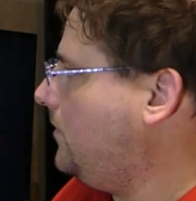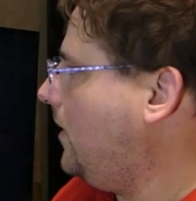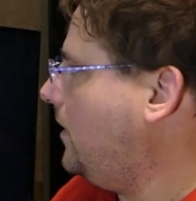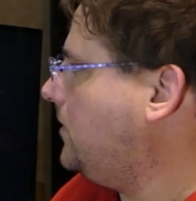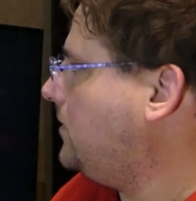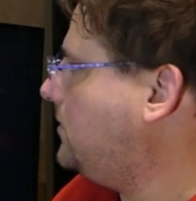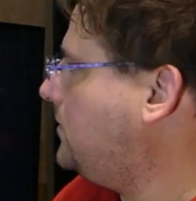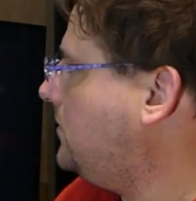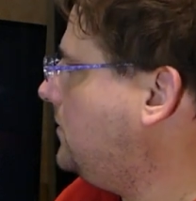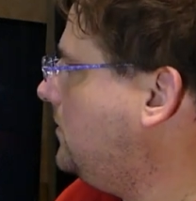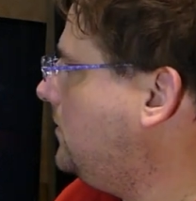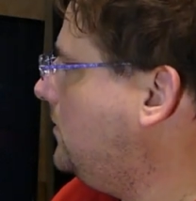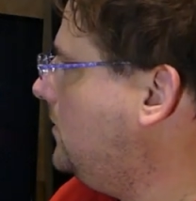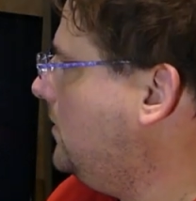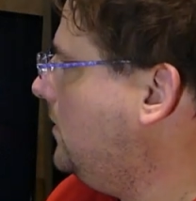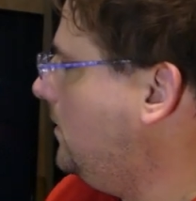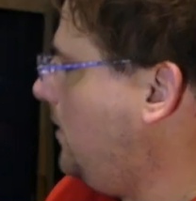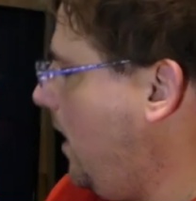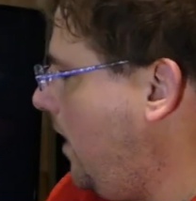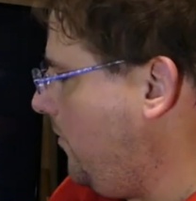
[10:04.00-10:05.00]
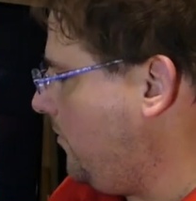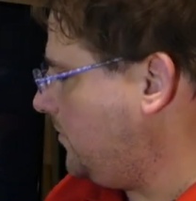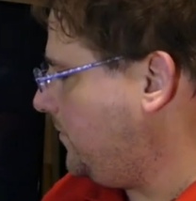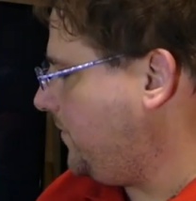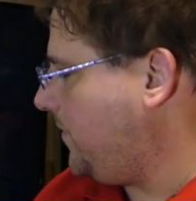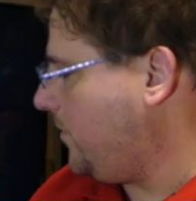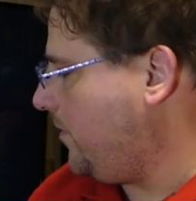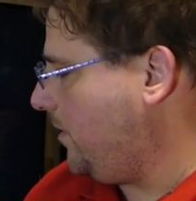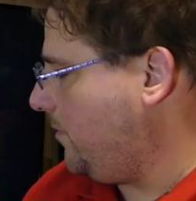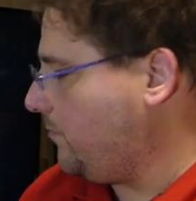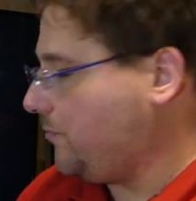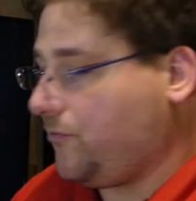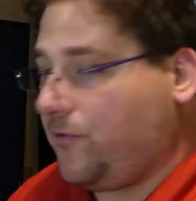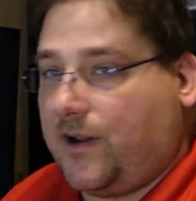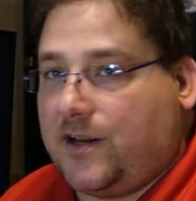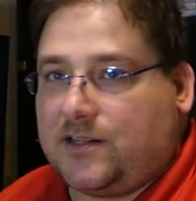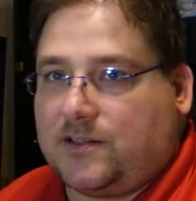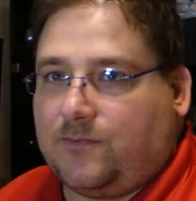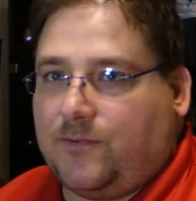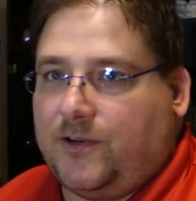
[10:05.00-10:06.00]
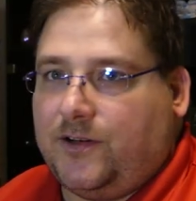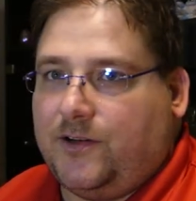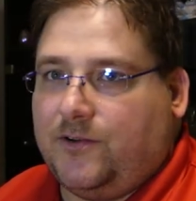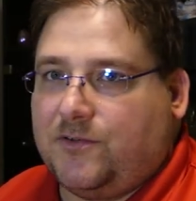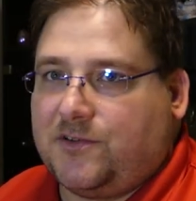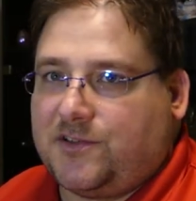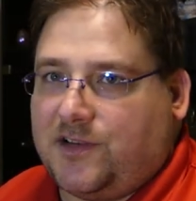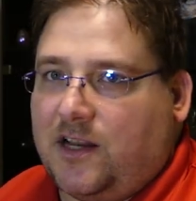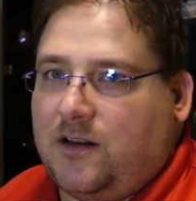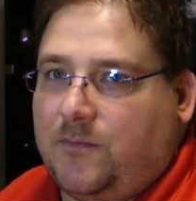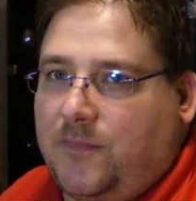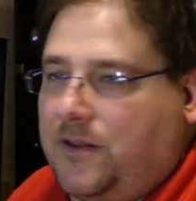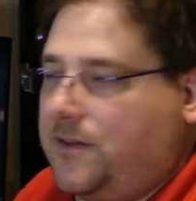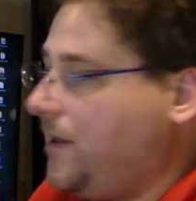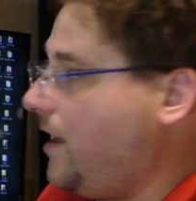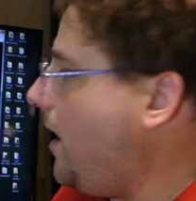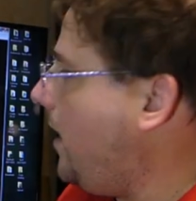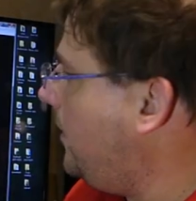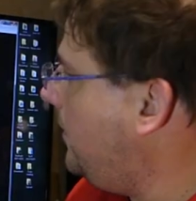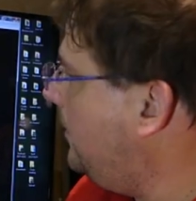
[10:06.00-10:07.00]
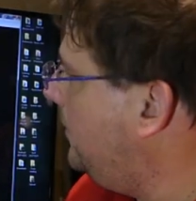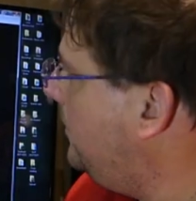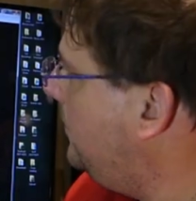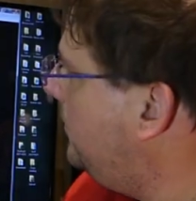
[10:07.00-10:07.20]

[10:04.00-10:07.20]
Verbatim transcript: that's. I was very impressed when you sent me that.